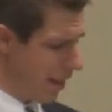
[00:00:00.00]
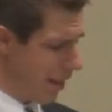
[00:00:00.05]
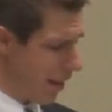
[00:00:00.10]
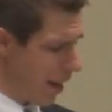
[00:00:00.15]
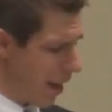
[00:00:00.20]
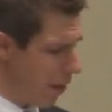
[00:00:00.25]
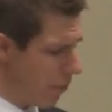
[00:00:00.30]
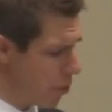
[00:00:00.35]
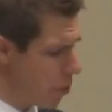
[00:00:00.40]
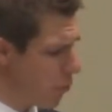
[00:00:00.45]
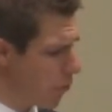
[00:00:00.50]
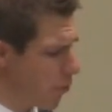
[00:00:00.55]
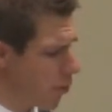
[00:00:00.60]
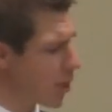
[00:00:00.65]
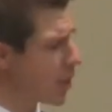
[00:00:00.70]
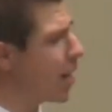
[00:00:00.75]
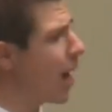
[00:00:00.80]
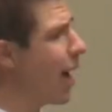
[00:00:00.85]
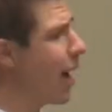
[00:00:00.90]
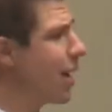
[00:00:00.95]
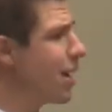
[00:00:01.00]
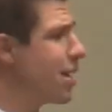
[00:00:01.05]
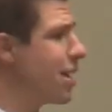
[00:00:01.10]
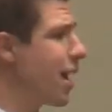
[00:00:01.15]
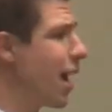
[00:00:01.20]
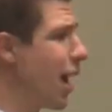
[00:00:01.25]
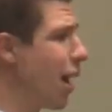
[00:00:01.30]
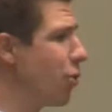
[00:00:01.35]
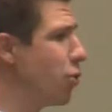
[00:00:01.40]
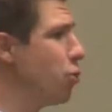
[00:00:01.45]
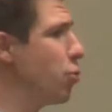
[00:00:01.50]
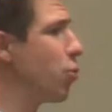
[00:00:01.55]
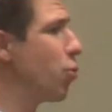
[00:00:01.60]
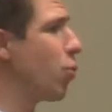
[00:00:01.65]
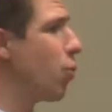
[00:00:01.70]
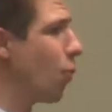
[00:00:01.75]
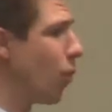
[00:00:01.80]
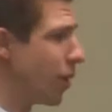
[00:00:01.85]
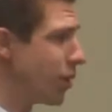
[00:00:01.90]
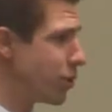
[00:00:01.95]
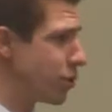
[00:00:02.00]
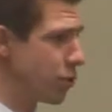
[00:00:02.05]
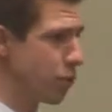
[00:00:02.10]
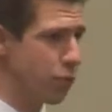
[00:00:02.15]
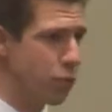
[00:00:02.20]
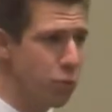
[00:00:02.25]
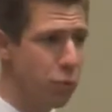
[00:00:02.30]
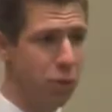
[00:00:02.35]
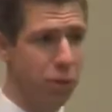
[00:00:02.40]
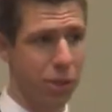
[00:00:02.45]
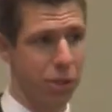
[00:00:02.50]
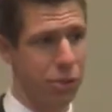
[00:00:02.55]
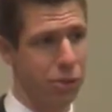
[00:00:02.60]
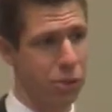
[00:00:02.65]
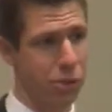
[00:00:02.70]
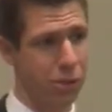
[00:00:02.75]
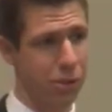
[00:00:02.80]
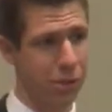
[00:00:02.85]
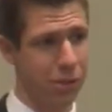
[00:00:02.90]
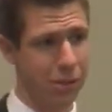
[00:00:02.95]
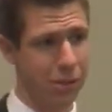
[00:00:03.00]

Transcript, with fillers: Have you forgotten how you were once foolish?